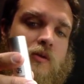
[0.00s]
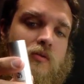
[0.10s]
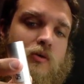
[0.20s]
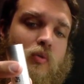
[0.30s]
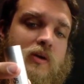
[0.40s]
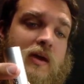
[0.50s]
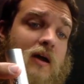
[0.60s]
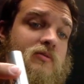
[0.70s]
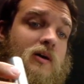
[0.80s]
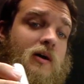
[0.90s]
The only
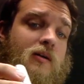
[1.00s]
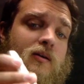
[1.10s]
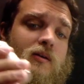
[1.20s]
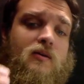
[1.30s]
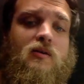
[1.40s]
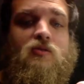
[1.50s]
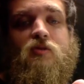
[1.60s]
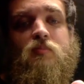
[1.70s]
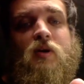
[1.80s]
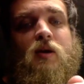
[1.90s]
caveat is
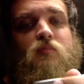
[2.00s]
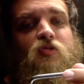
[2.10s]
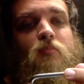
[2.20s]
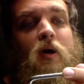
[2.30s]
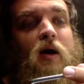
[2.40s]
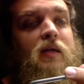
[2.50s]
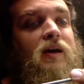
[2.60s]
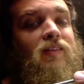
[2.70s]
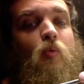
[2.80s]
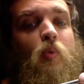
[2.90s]
sometimes the body
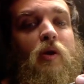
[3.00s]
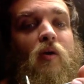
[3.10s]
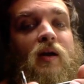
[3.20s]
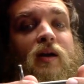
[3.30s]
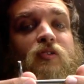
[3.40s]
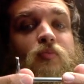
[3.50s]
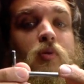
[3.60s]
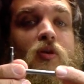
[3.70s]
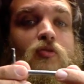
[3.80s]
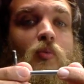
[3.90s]
on the Wera Hex
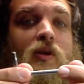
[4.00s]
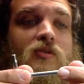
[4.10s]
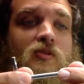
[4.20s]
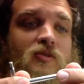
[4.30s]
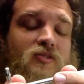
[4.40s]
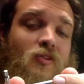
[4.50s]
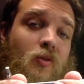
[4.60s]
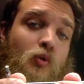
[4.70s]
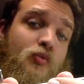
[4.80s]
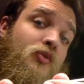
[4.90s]
Plus wrenches is a
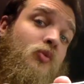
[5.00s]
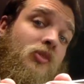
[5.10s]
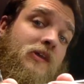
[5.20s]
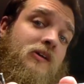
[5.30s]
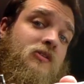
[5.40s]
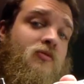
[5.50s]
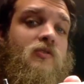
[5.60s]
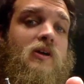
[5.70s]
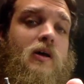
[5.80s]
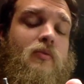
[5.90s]
little too thick to
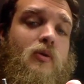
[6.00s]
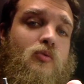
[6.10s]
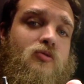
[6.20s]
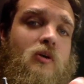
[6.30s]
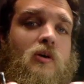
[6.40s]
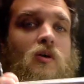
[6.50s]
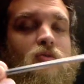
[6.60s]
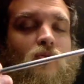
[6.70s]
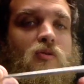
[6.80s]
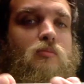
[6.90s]
fit on those,
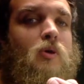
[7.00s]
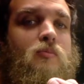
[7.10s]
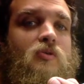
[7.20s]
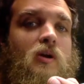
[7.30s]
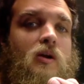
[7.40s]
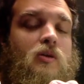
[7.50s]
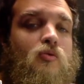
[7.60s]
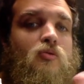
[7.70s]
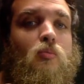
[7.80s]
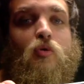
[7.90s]
so sometimes you got to
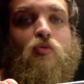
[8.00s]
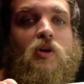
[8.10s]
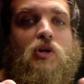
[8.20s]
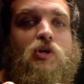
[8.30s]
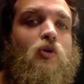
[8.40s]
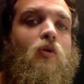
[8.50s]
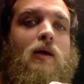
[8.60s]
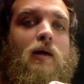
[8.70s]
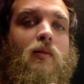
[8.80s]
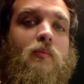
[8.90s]
use a more traditional
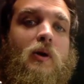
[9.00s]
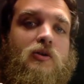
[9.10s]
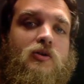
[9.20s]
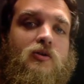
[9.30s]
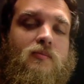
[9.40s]
Allen wrench.